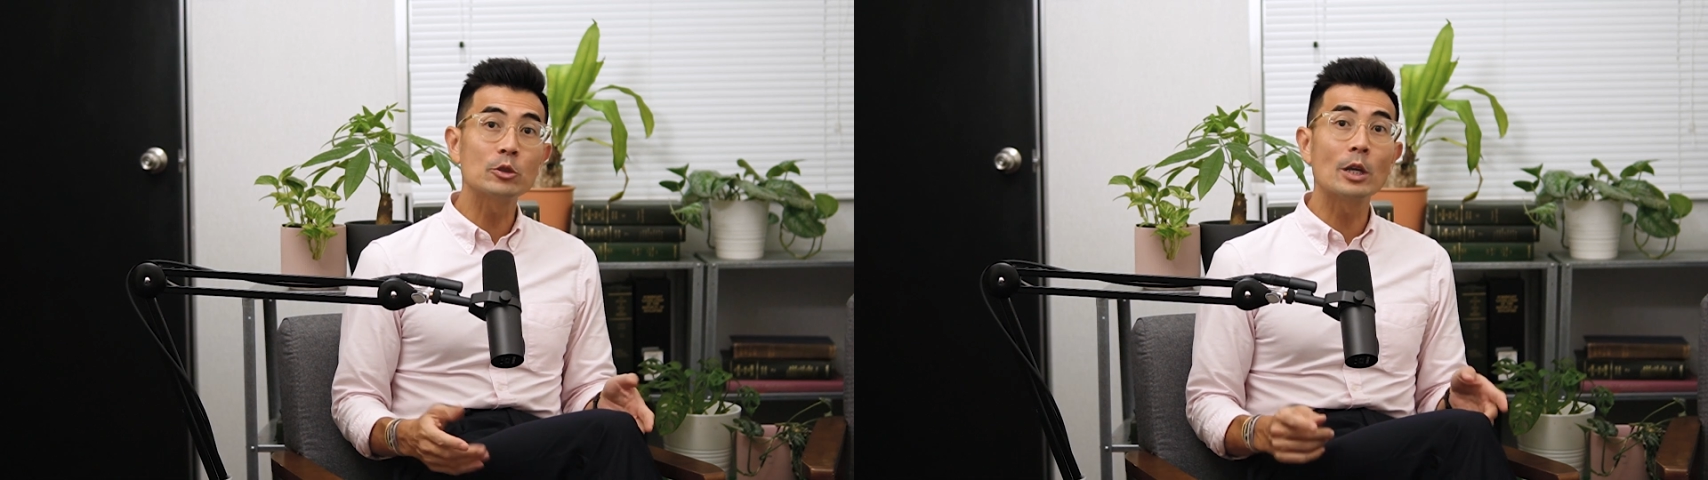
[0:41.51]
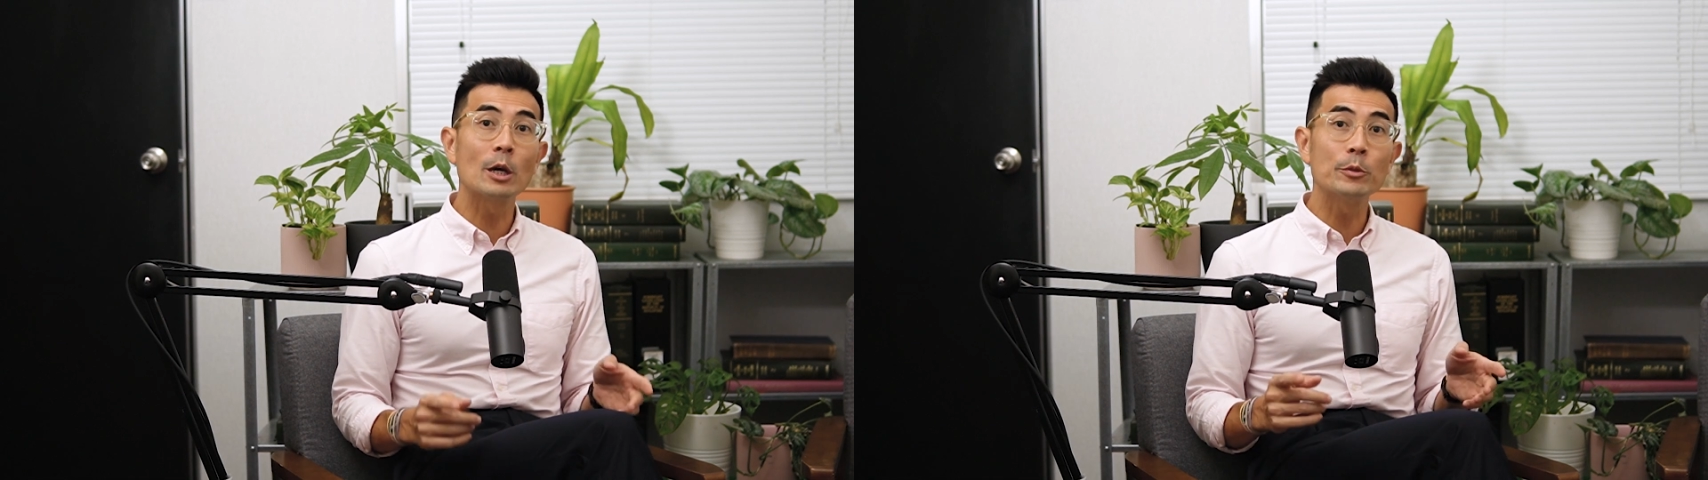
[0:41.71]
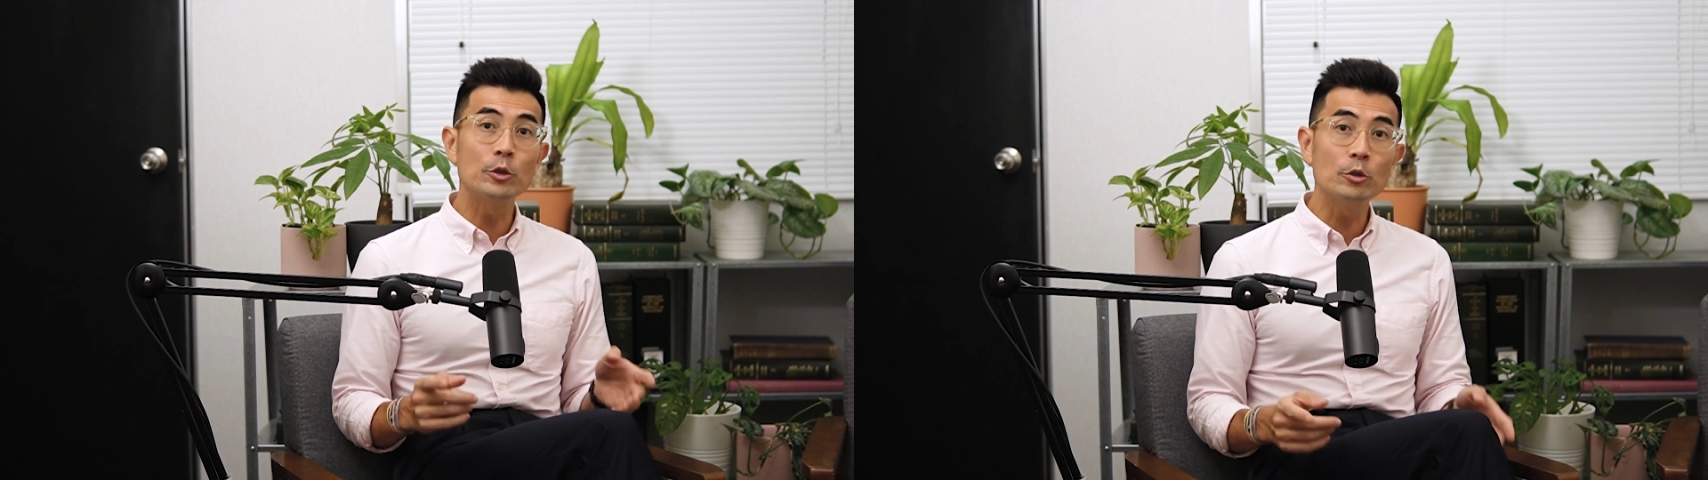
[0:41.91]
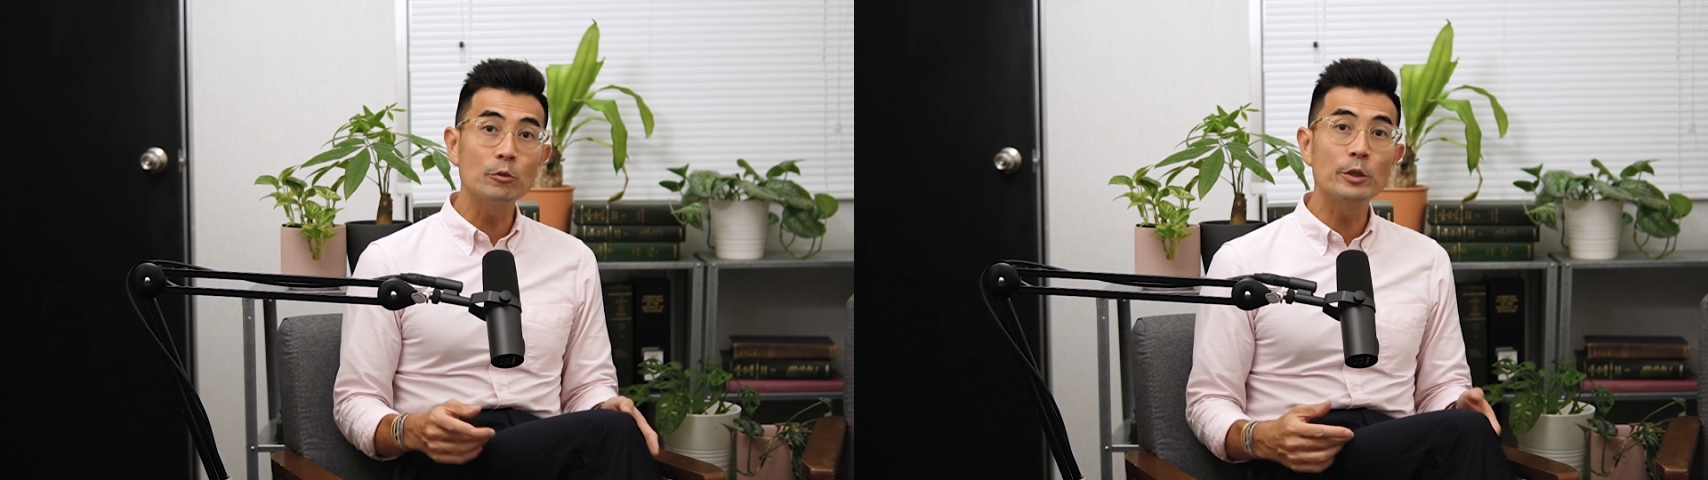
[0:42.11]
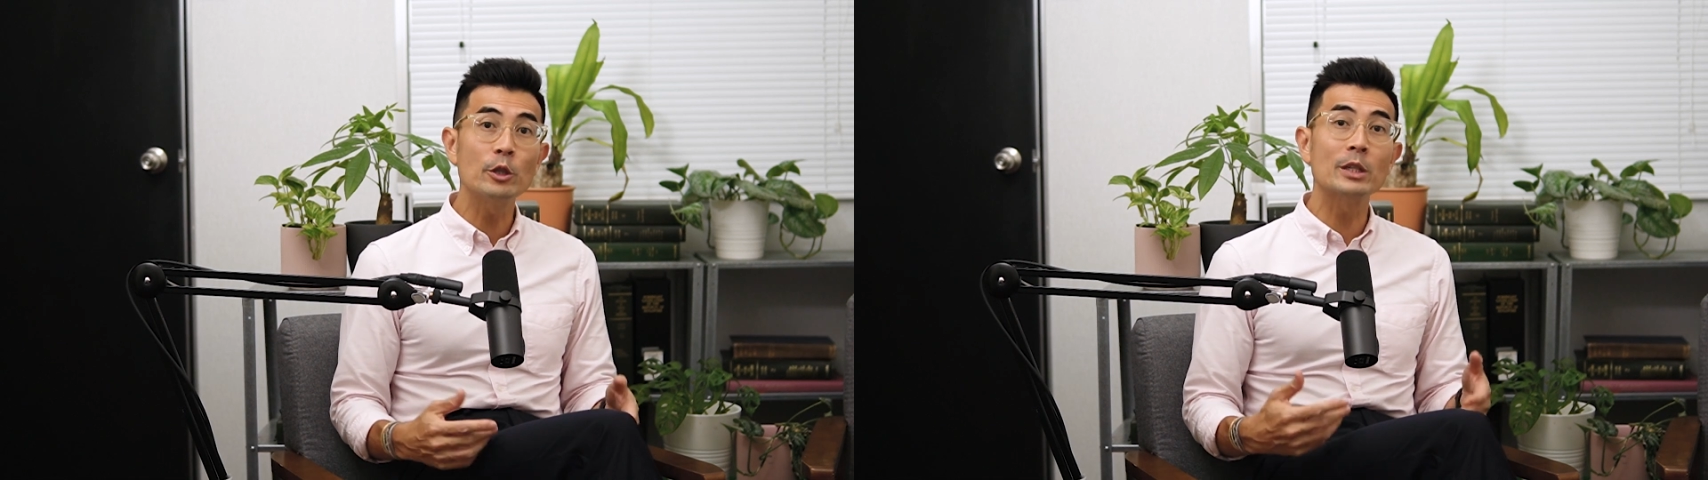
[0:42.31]
to help you
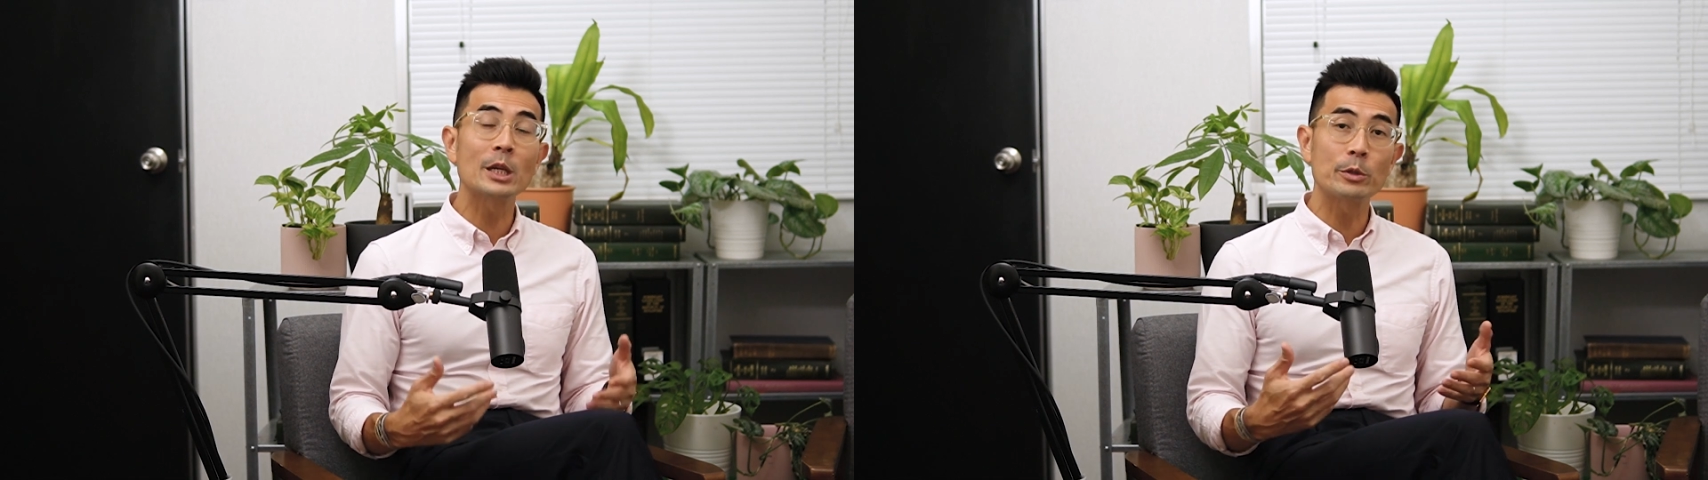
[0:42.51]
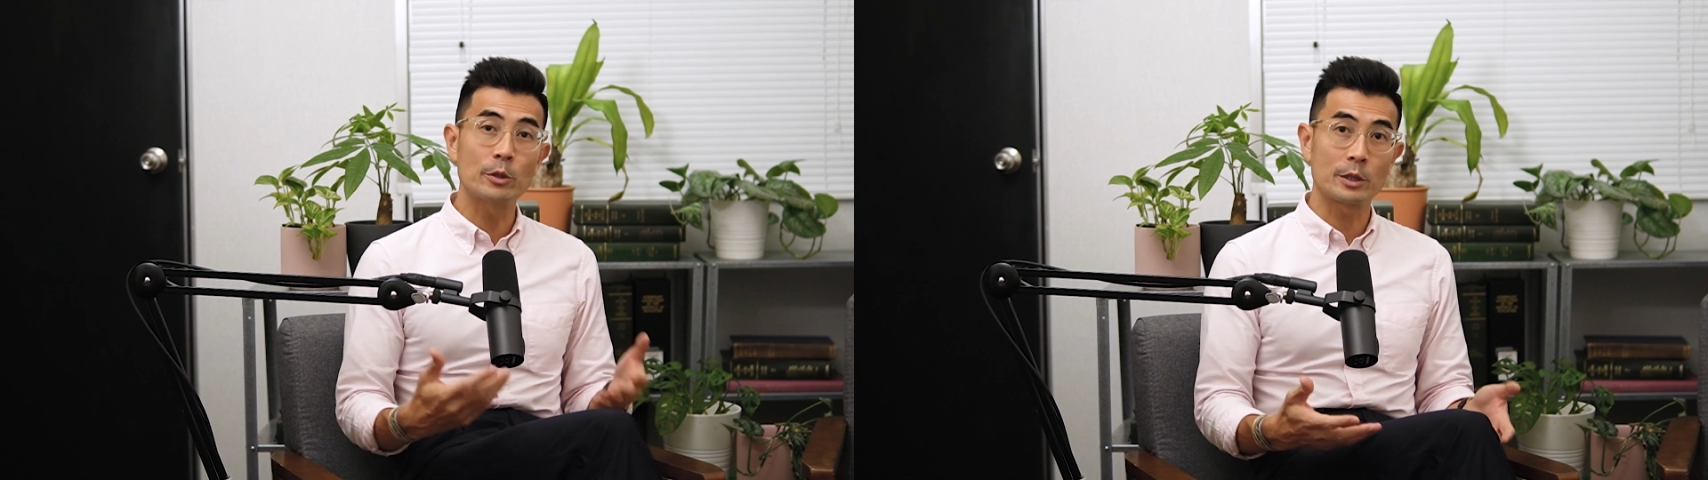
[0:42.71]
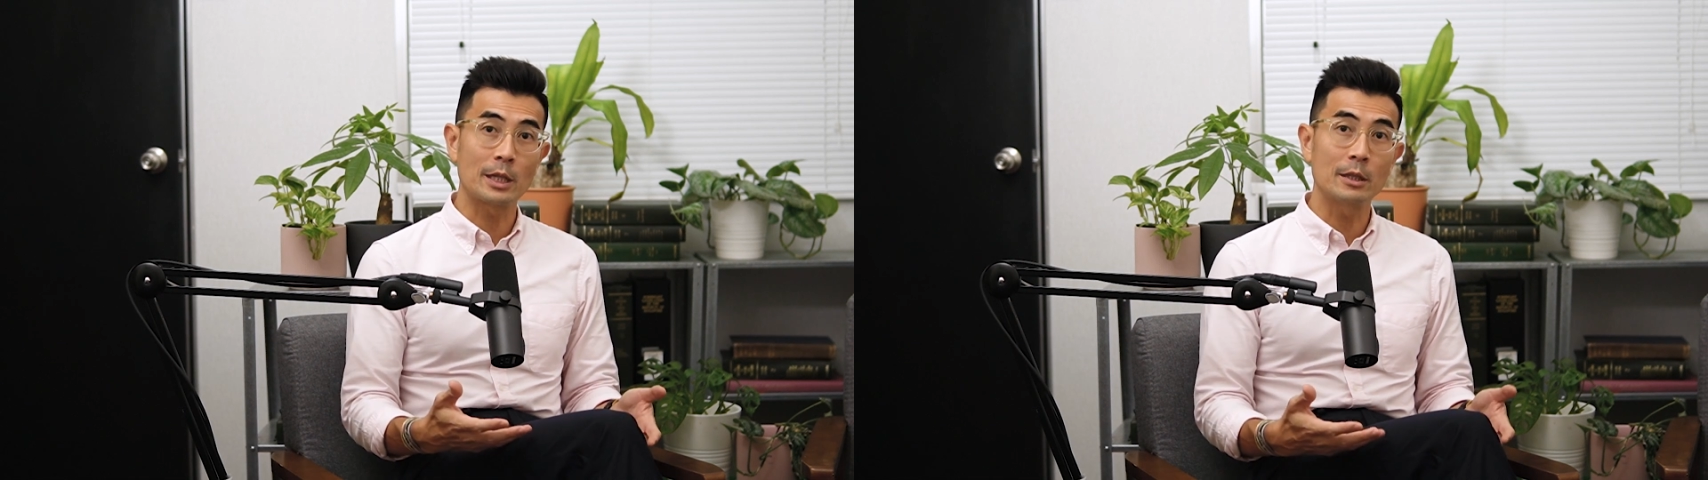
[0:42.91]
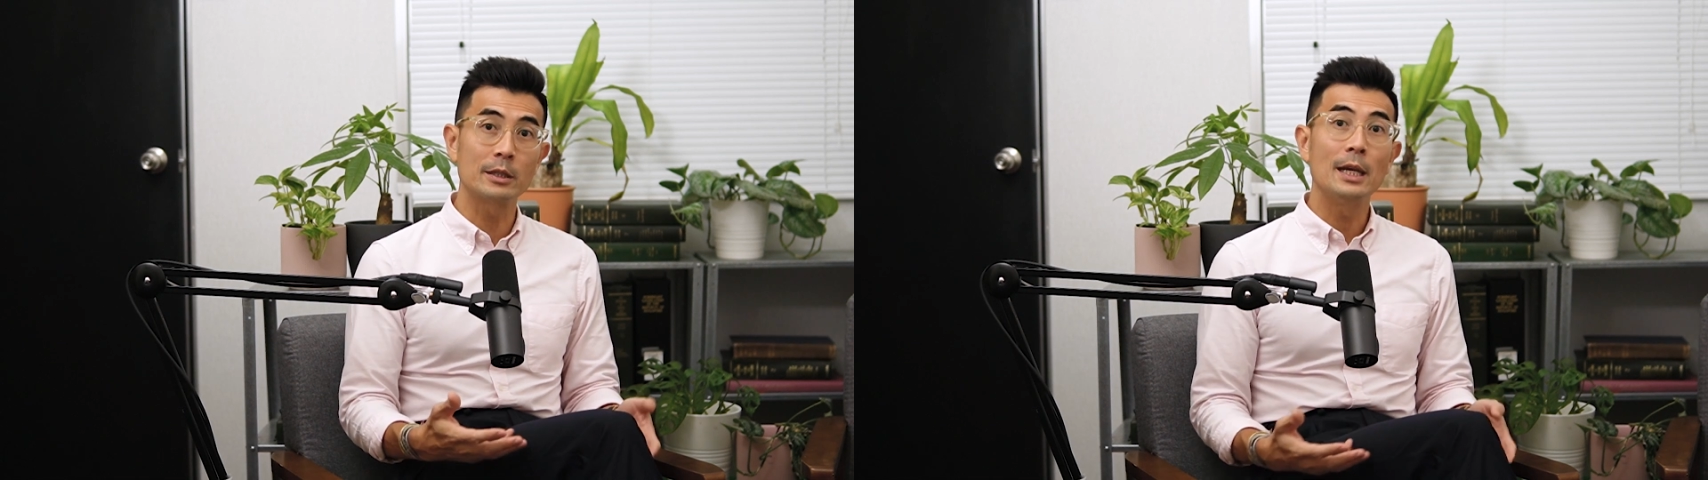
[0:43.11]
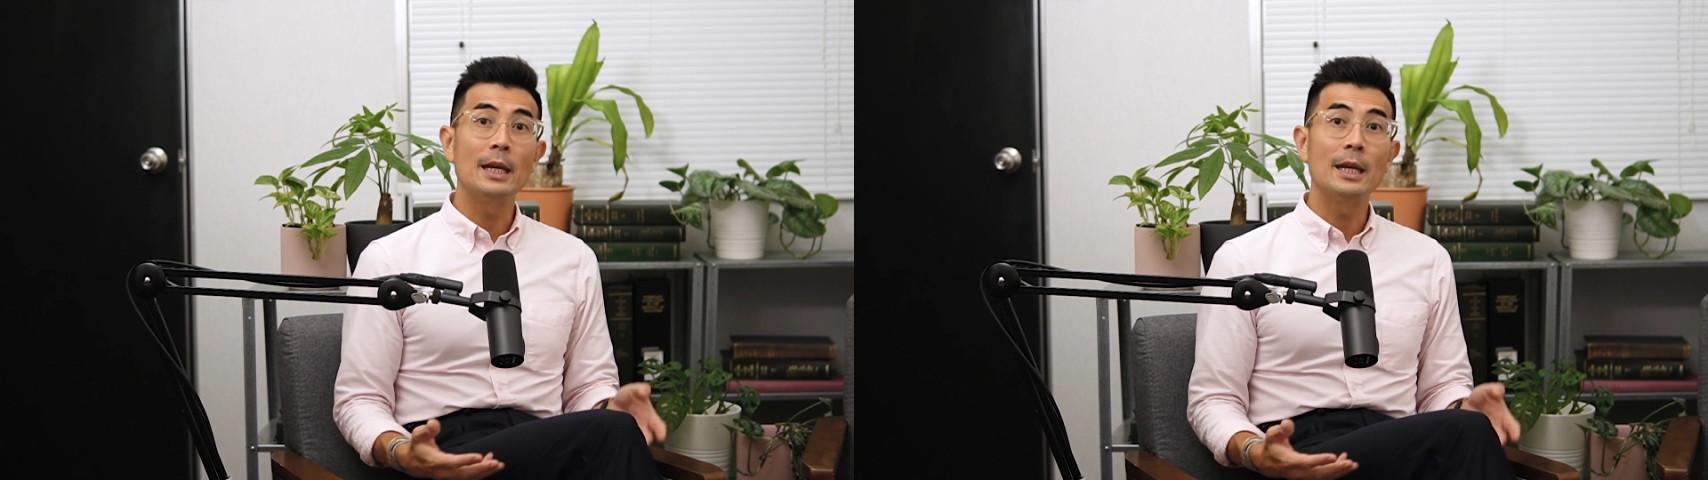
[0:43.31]
reunite with your child,